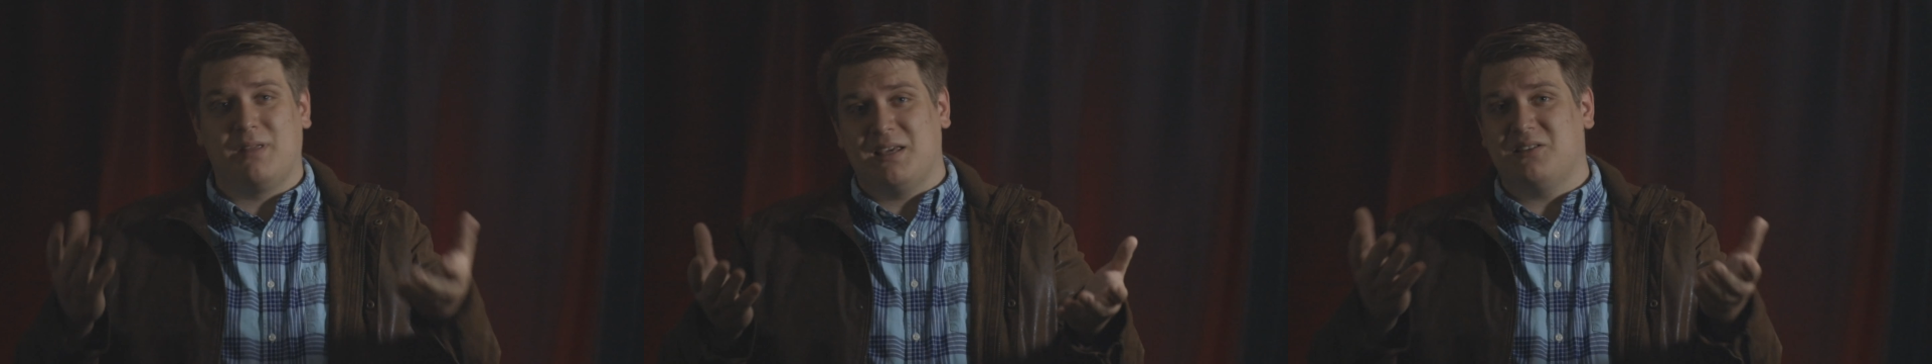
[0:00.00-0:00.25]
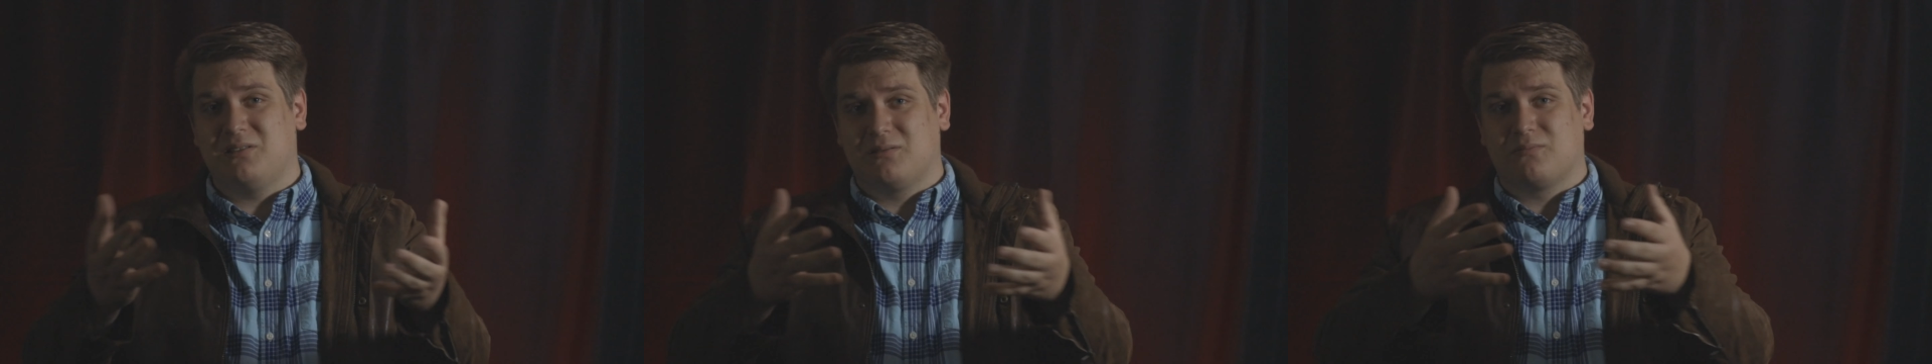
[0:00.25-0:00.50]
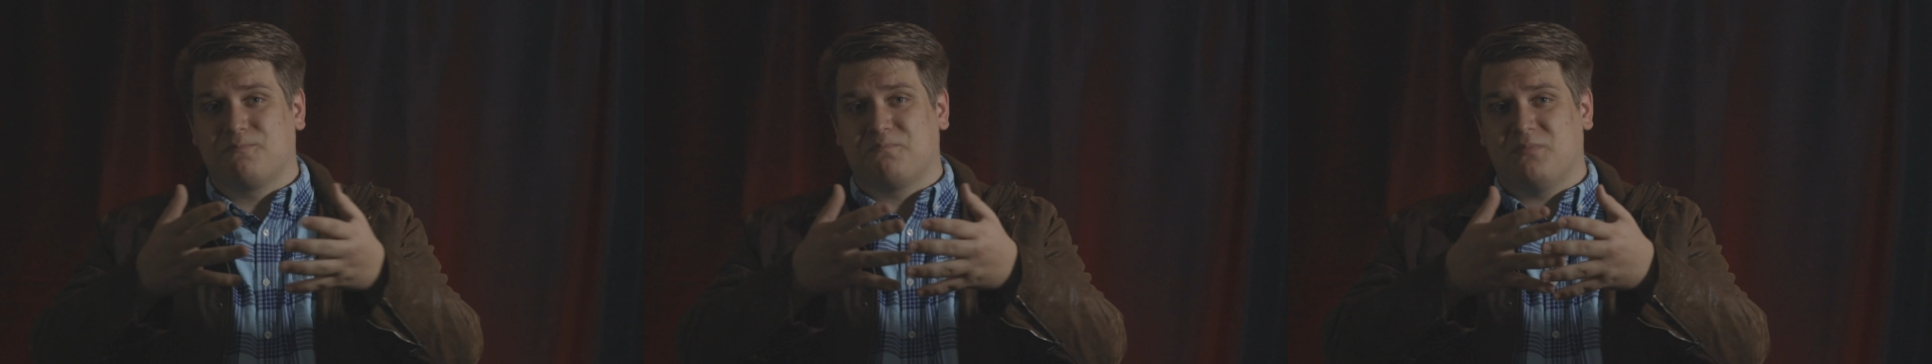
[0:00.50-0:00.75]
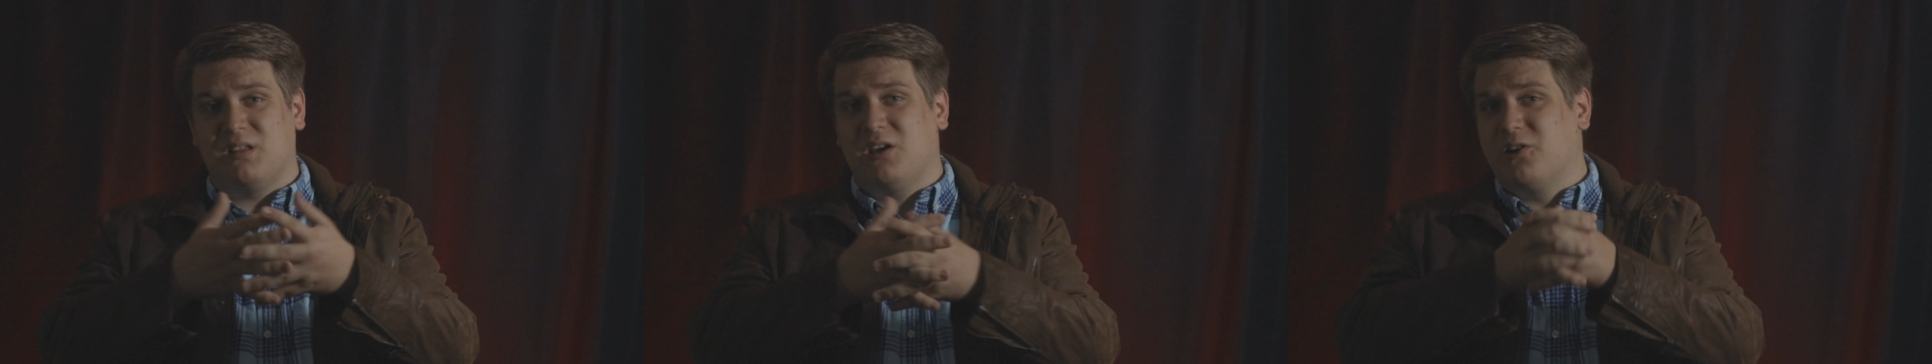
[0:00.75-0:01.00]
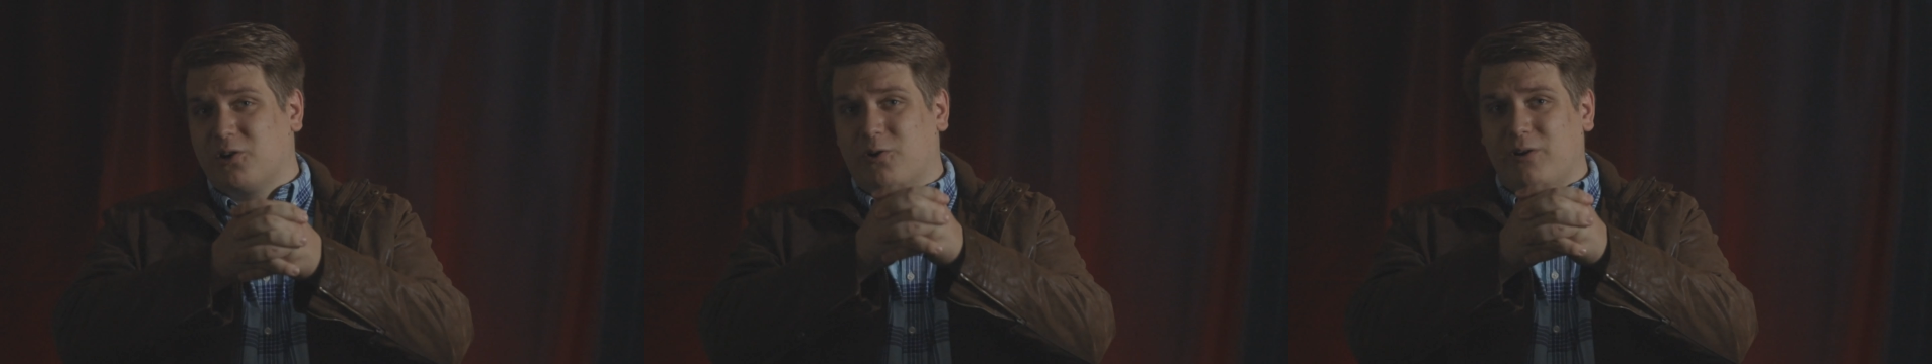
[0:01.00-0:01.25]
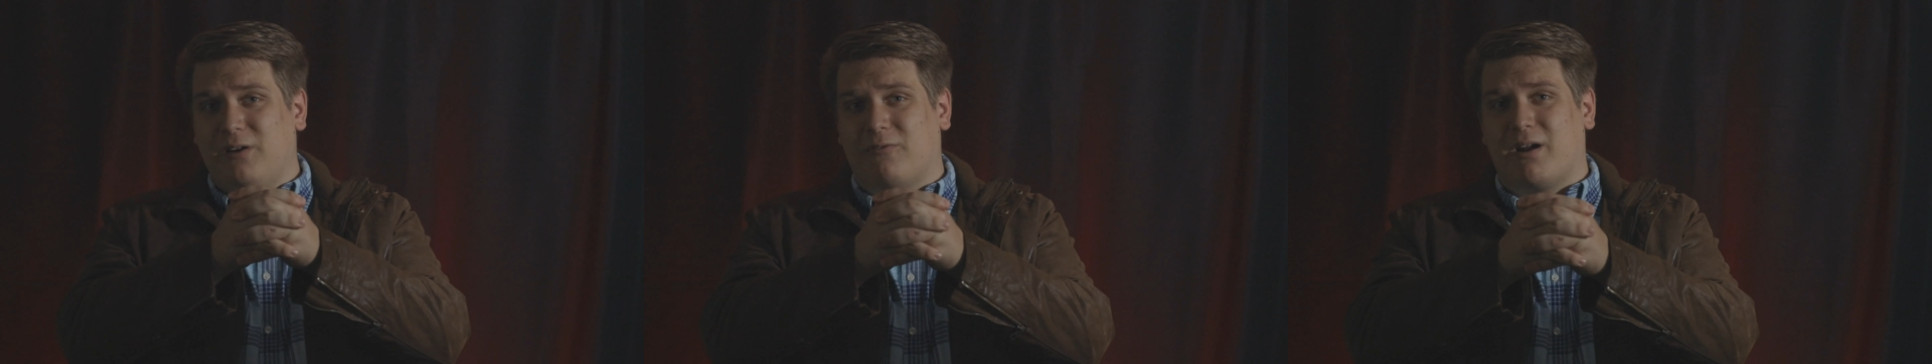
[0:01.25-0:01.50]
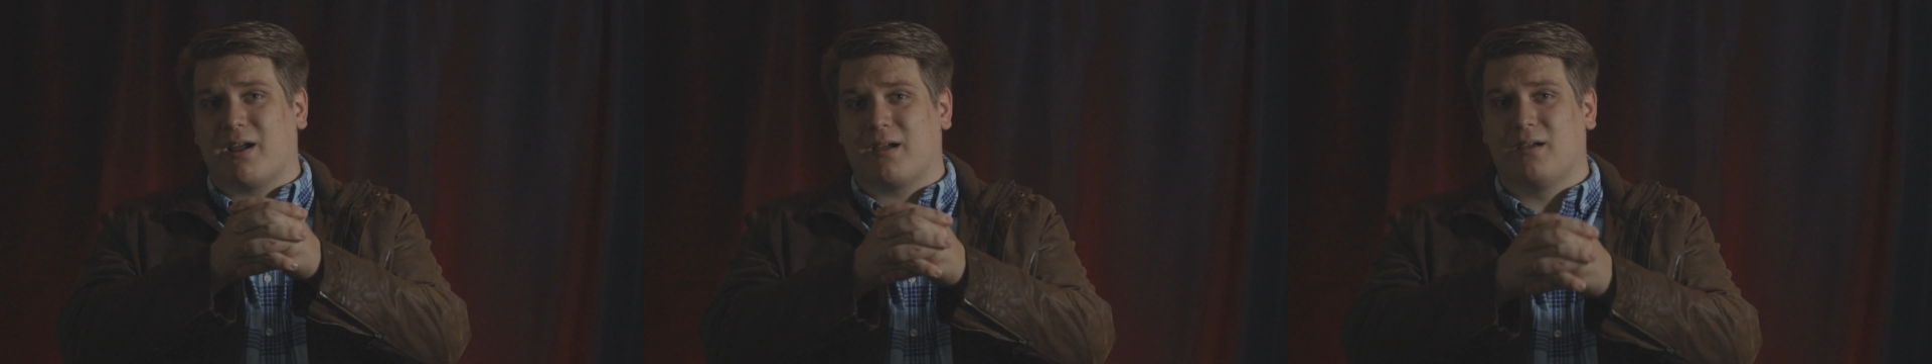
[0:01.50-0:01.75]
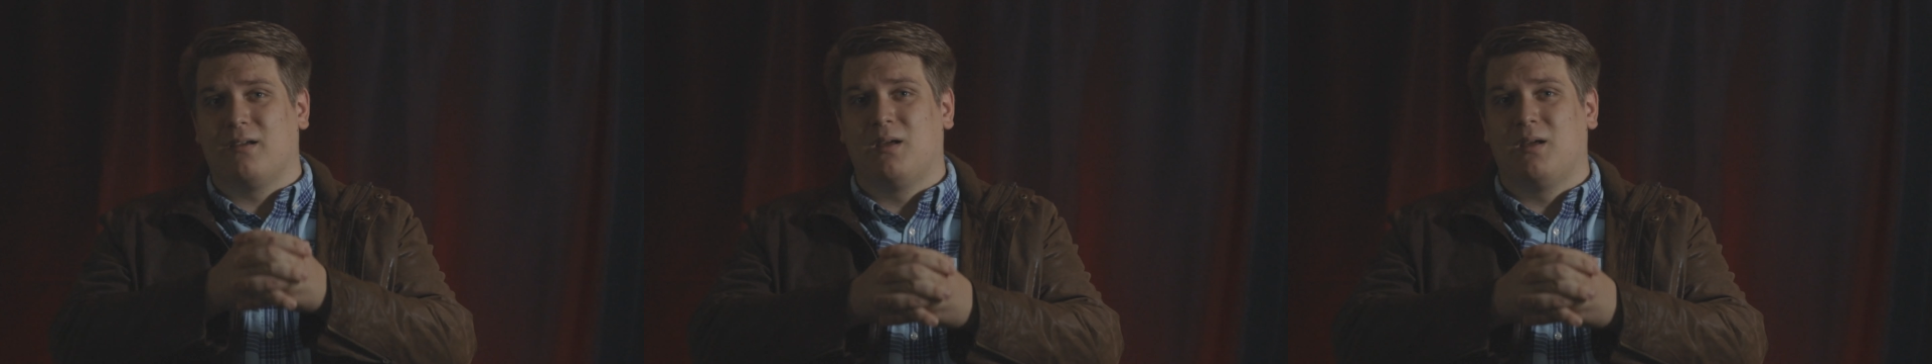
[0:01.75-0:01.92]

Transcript: is the inner green ring.